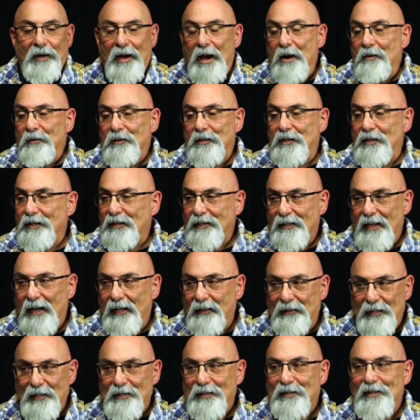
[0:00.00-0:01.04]
I was just like,
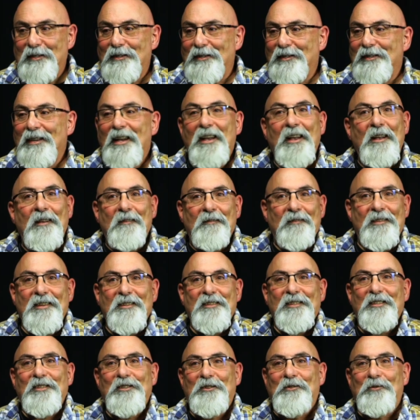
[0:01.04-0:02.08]
this
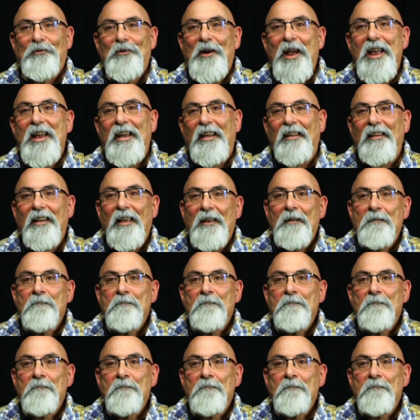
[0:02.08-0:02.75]
is great.